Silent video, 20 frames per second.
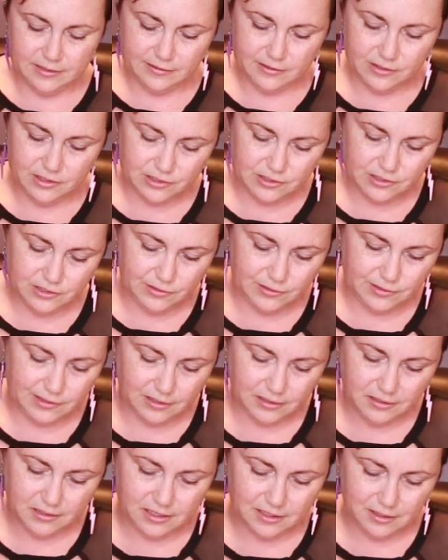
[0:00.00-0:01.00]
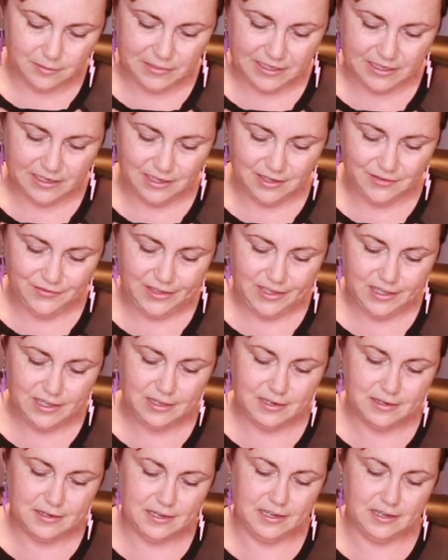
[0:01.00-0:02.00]
Just use a little bit of
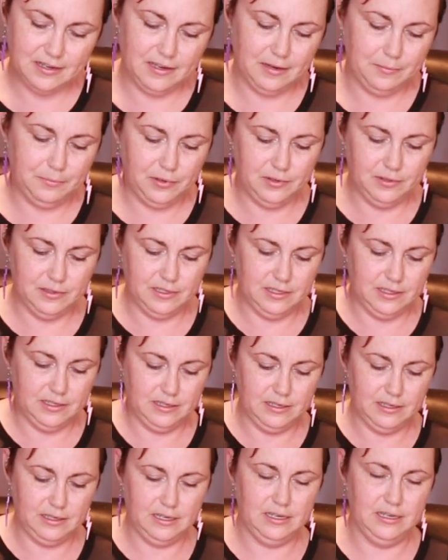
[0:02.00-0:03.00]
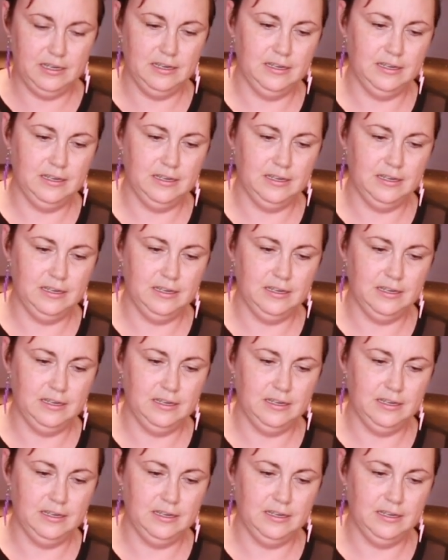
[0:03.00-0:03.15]
it and I put it